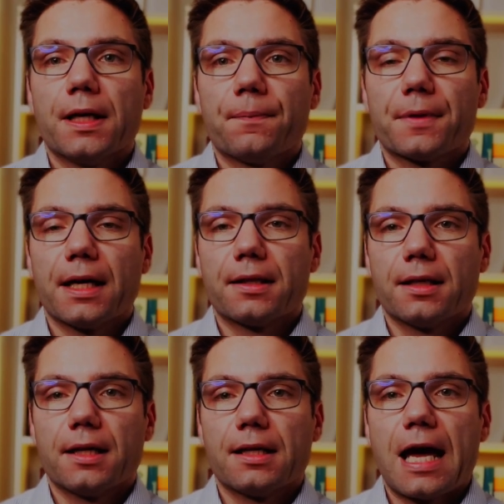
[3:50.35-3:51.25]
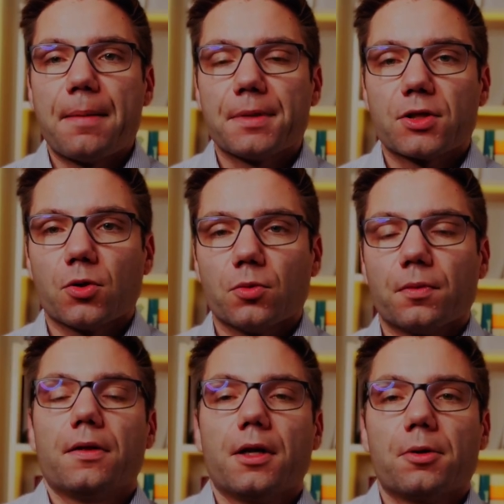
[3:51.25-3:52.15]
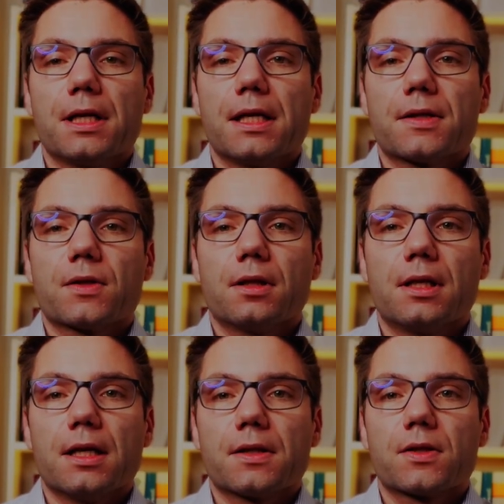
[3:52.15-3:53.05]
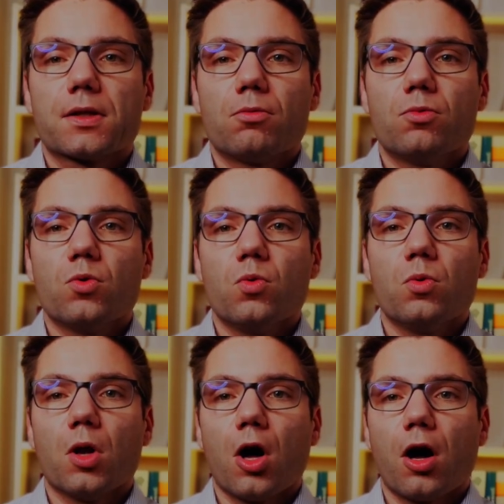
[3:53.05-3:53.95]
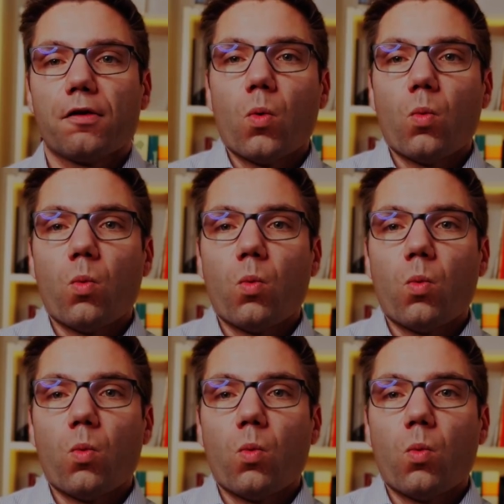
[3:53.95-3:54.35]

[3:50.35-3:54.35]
that at Amazon there is this rule of